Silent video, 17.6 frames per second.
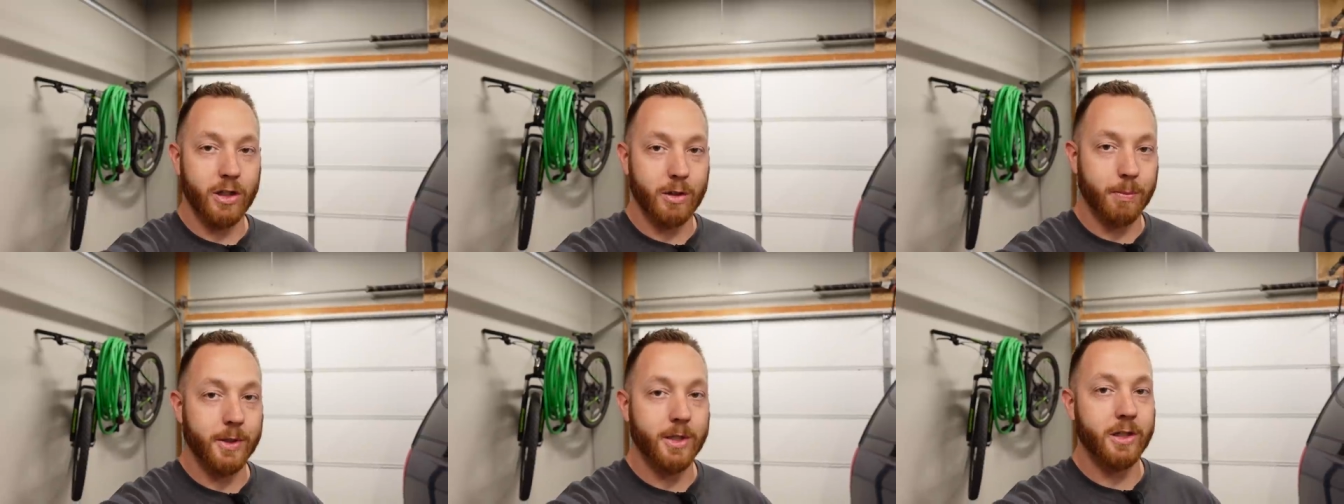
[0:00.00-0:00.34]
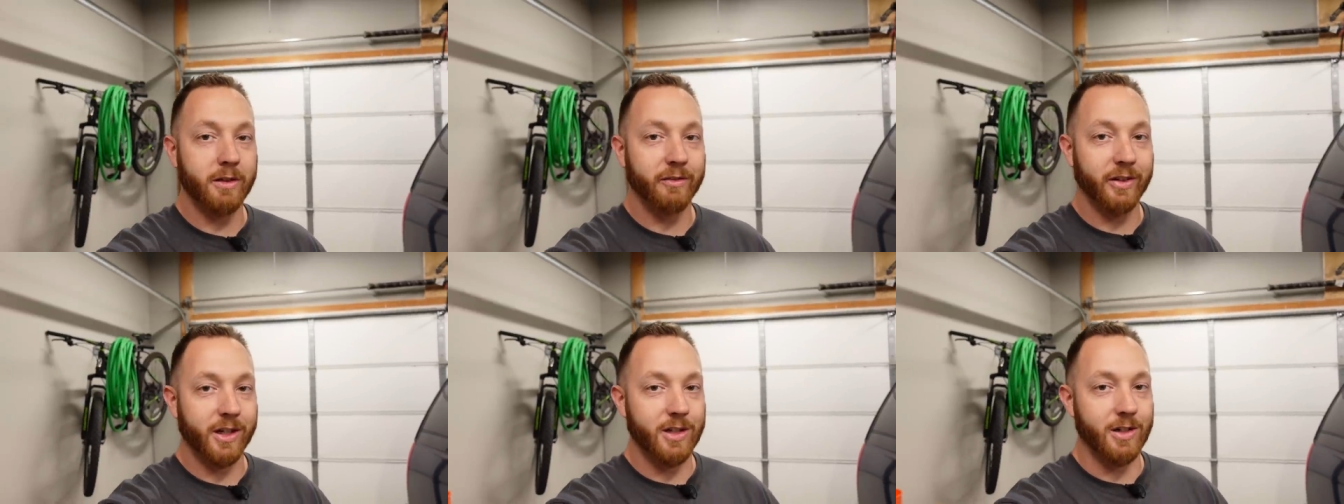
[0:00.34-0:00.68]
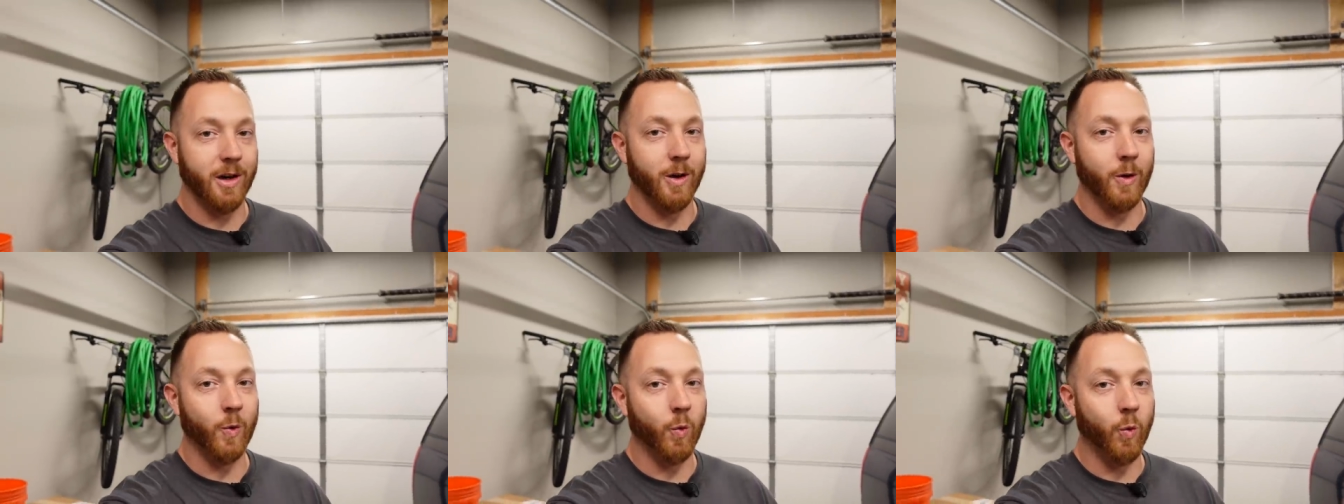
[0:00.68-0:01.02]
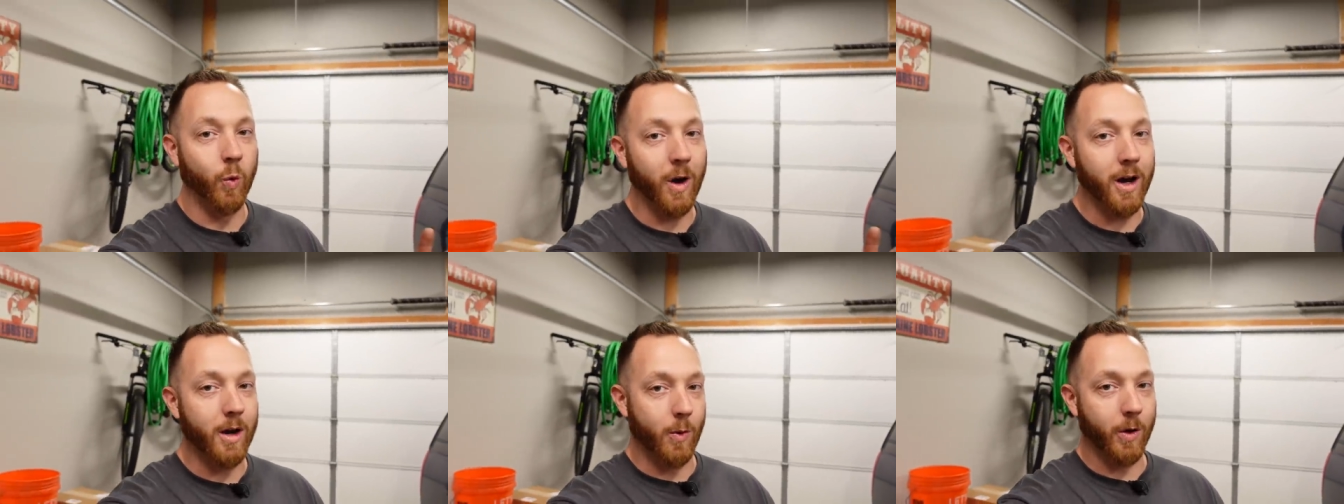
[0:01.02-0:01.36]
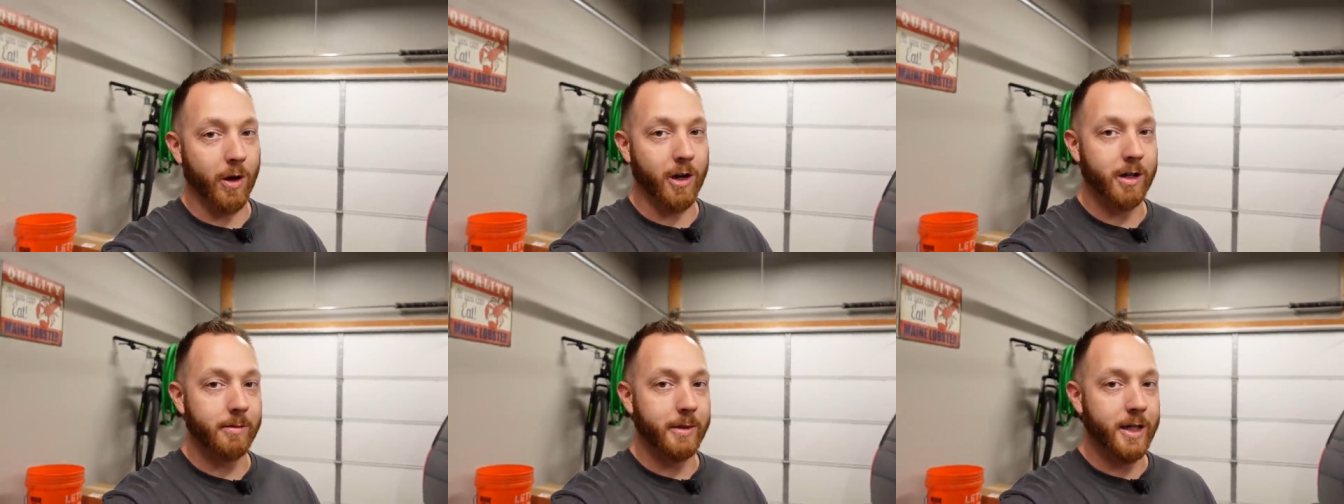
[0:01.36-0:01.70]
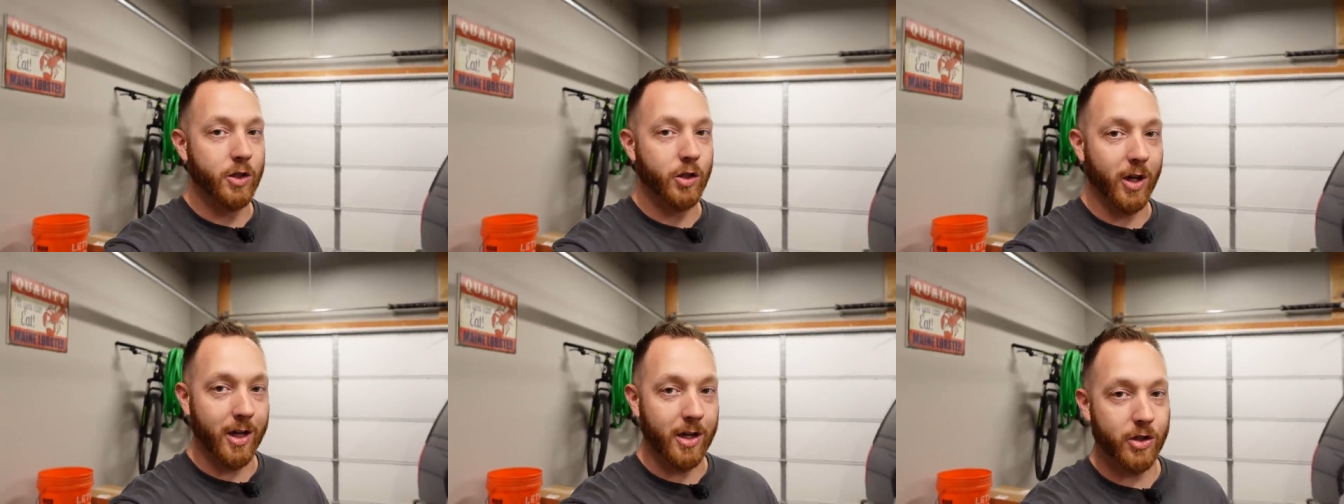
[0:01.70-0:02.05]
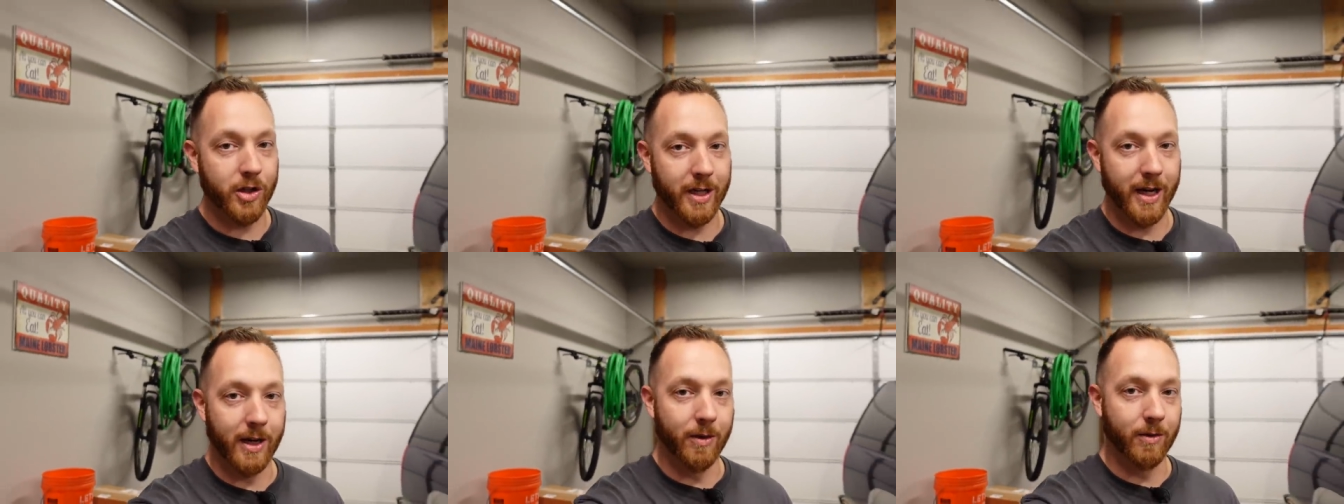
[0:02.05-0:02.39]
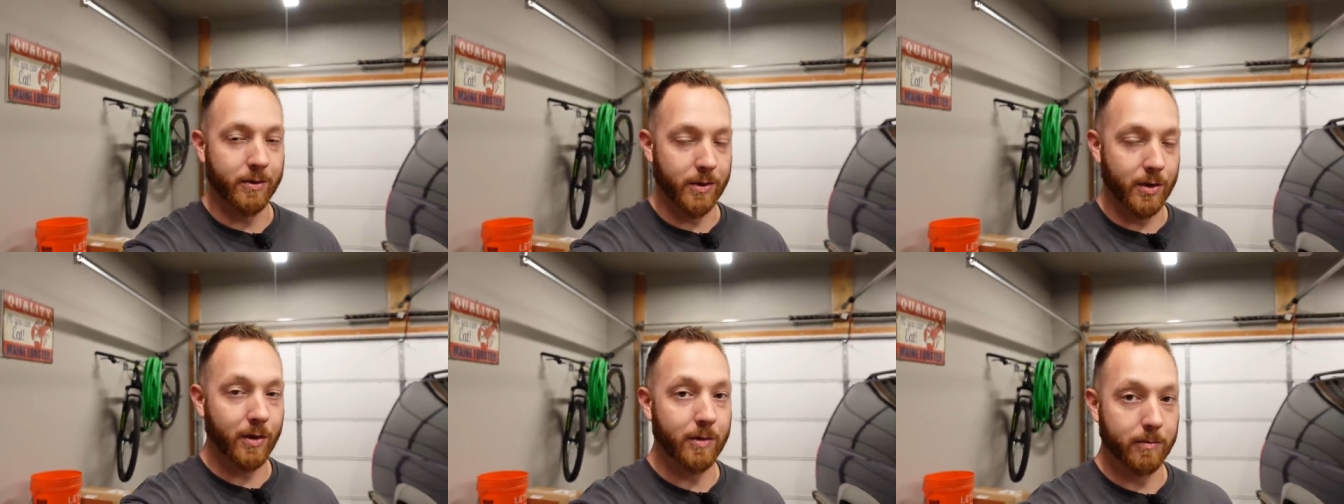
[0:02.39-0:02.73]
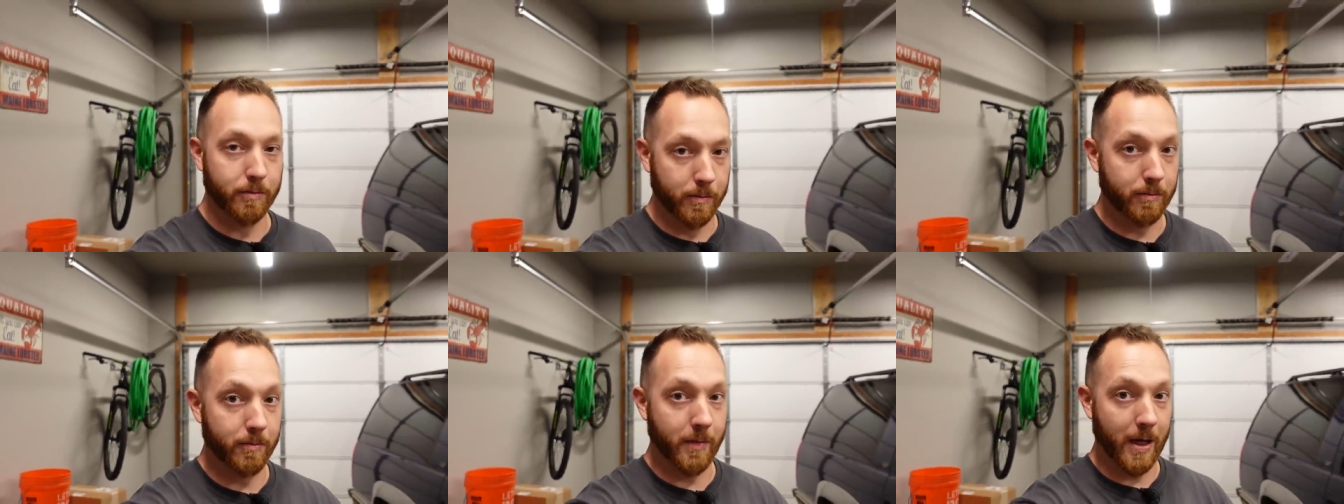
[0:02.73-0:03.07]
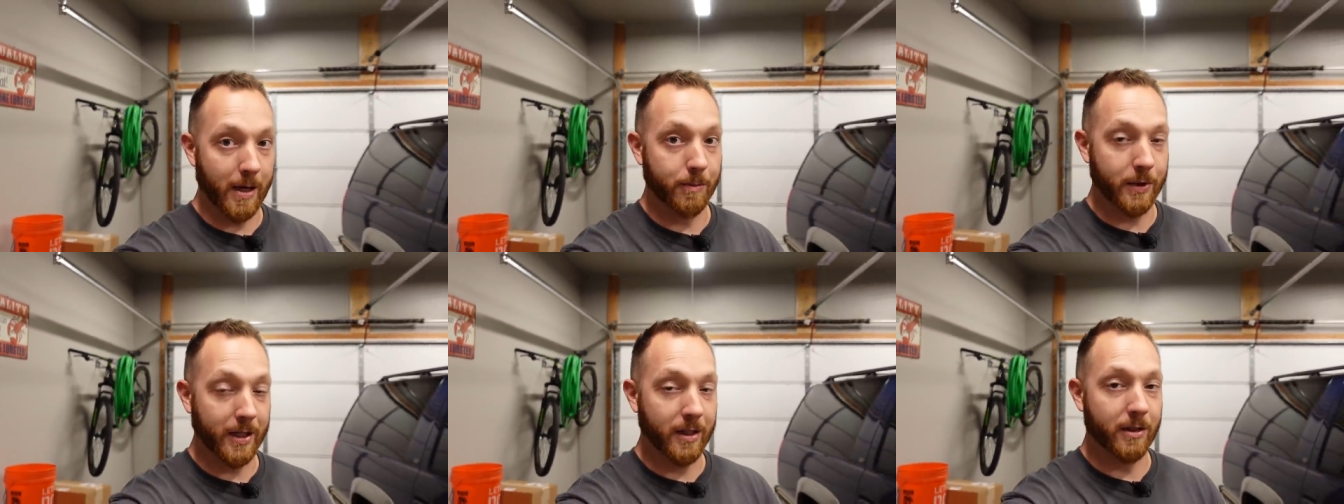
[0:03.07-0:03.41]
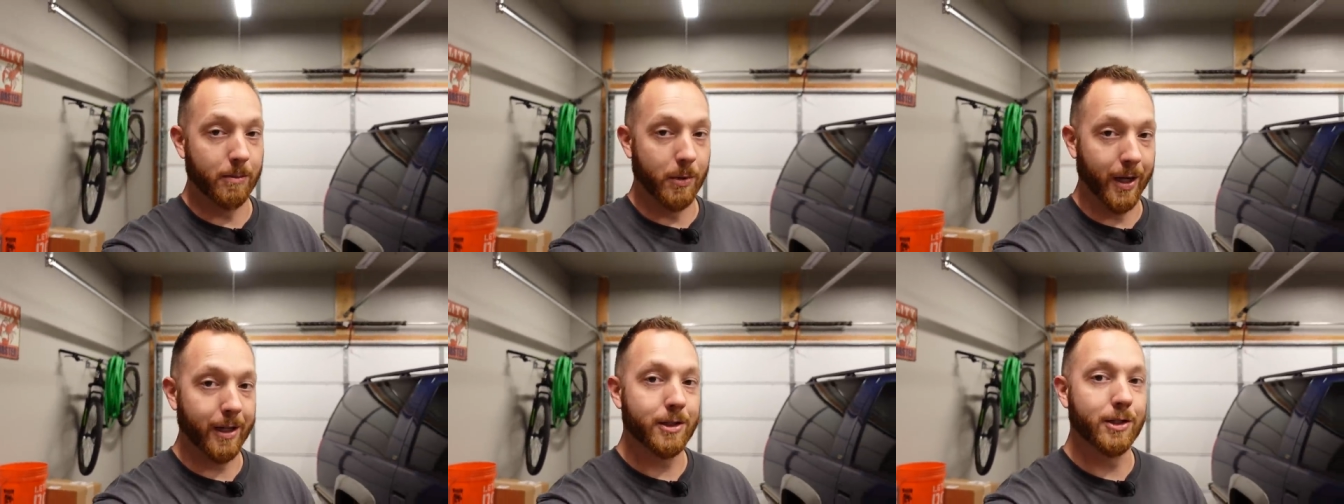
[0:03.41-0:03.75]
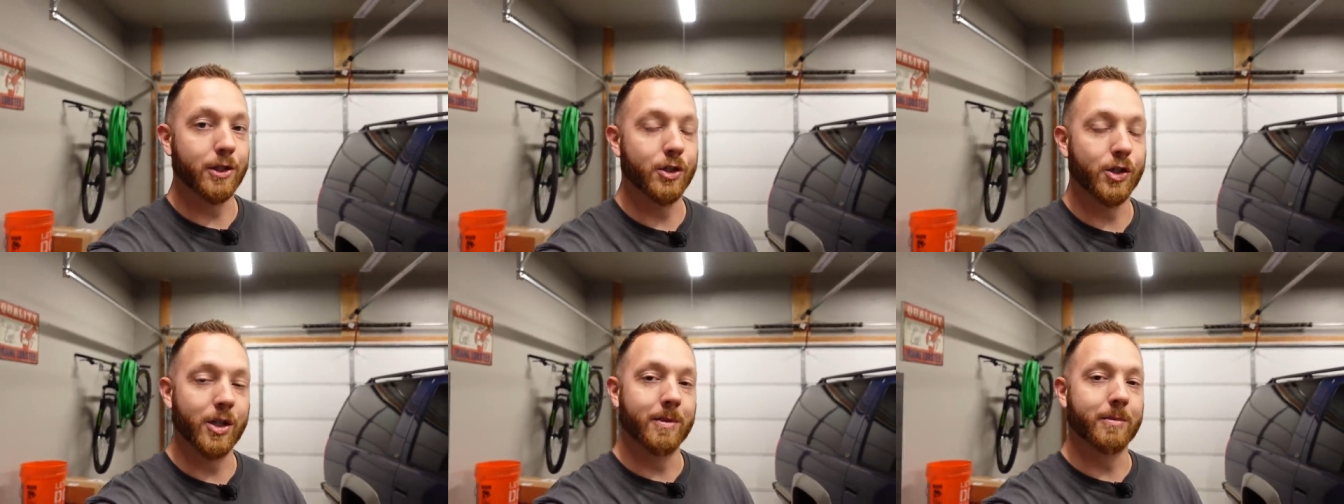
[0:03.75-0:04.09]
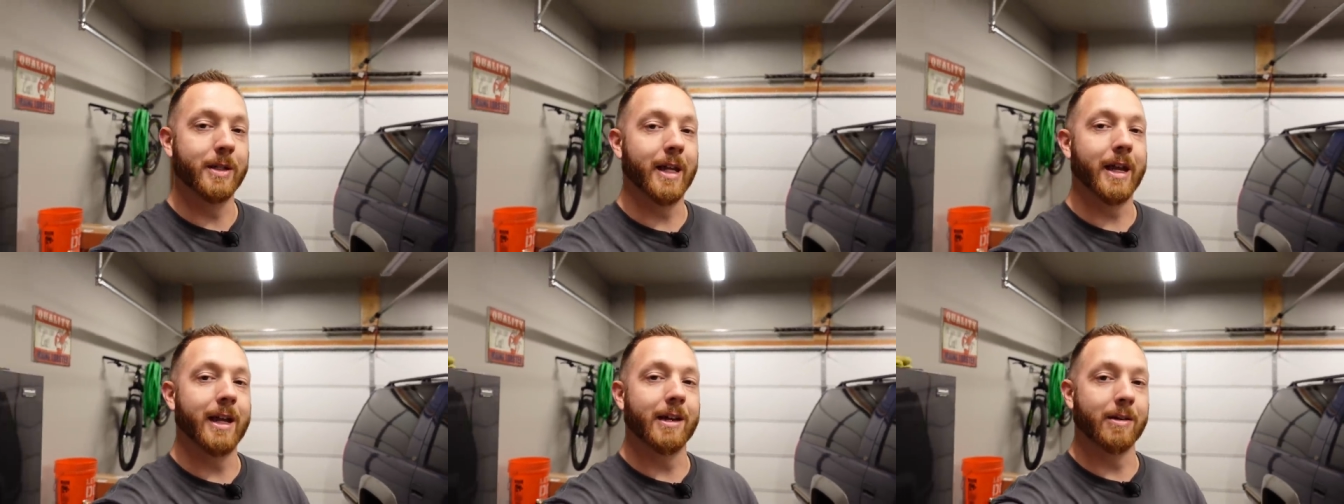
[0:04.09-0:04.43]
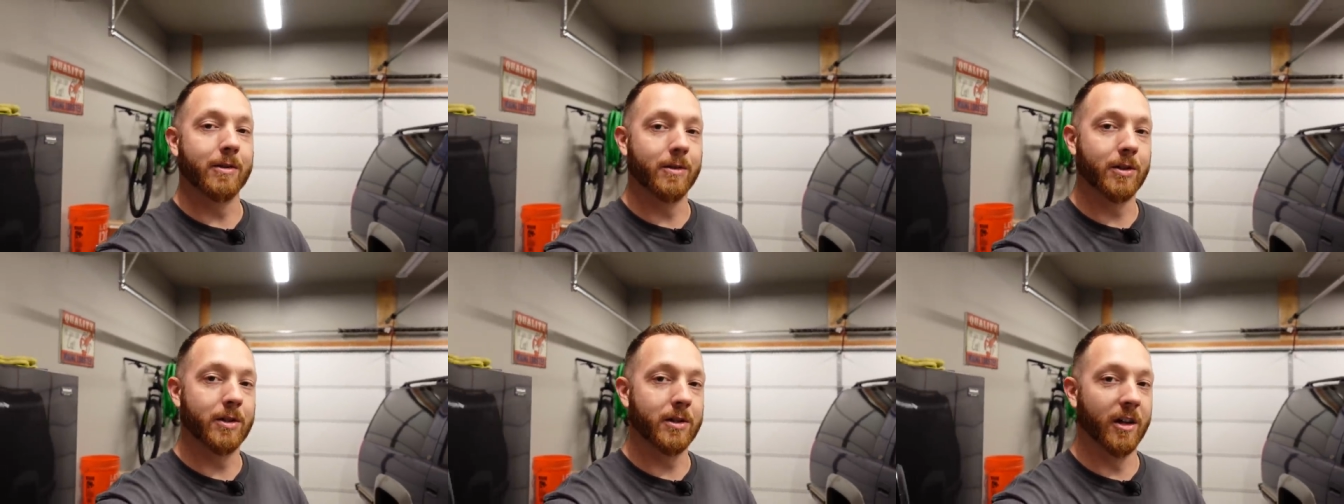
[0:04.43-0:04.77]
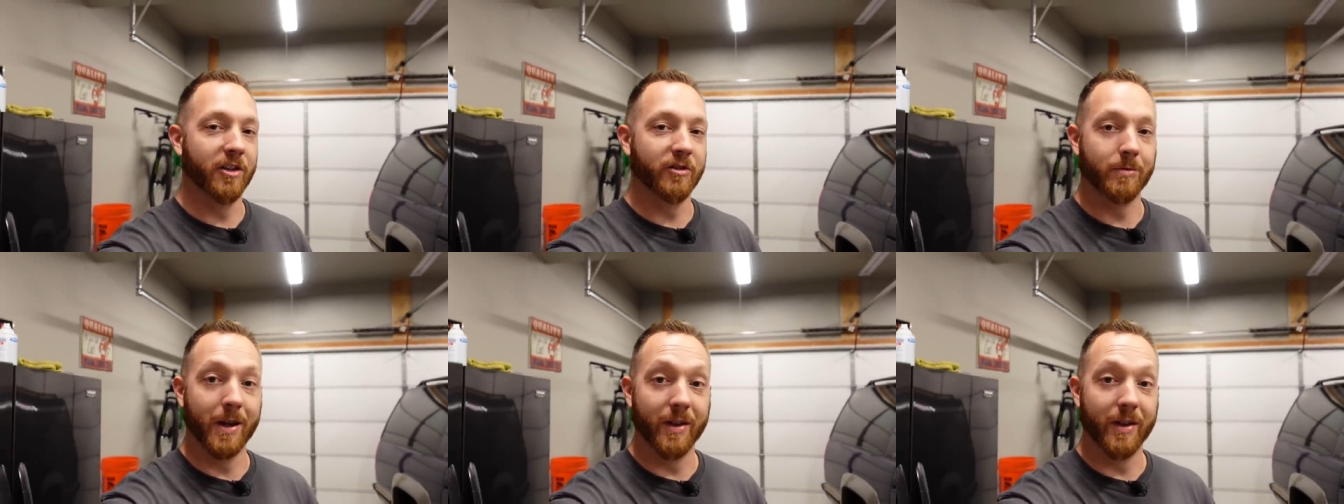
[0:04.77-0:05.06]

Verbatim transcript: specifics on what we're going to be changing out to update the brakes to GMT 800 stuff.